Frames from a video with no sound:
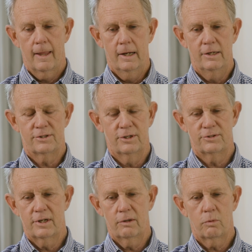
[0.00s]
And he said,
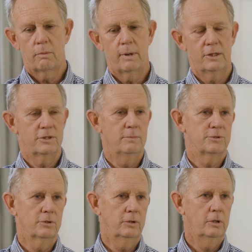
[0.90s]
Seth, what makes him
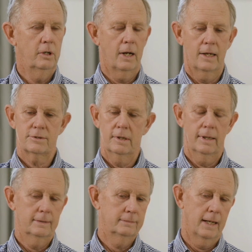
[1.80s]
so good? I said,
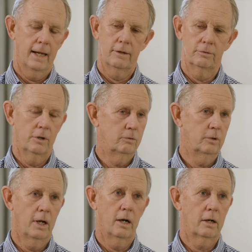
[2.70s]
I don't know,
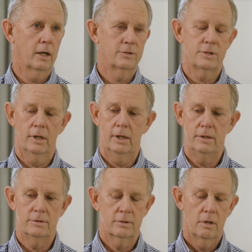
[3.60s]
Doc. I said,
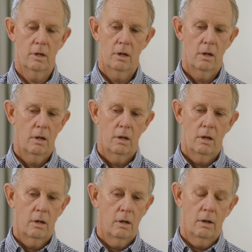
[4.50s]
he's,
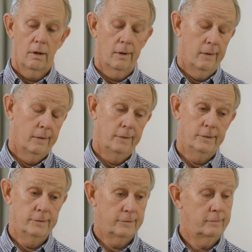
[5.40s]
oh, he
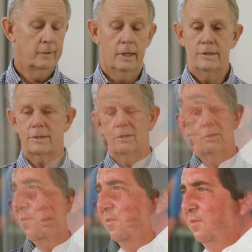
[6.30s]
just, he said,
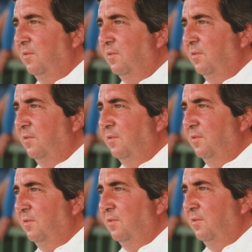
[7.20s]
you know, I'm around
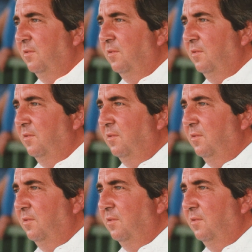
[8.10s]
there in the barn in the
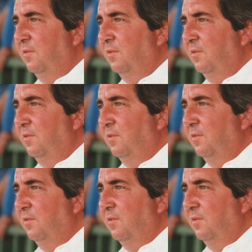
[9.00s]
afternoon,
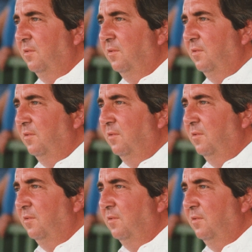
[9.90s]
and he
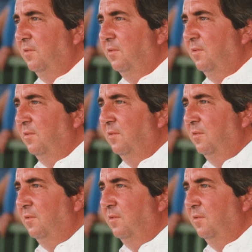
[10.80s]
sits in that
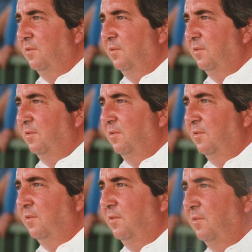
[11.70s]
chair, and he
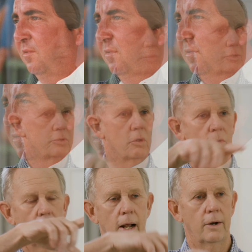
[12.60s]
walks those horses, go
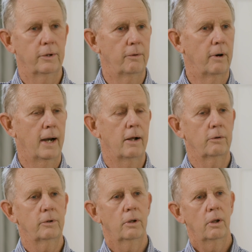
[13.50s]
round and
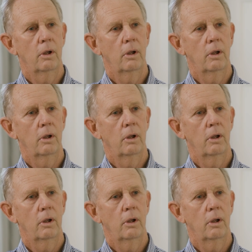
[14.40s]
round,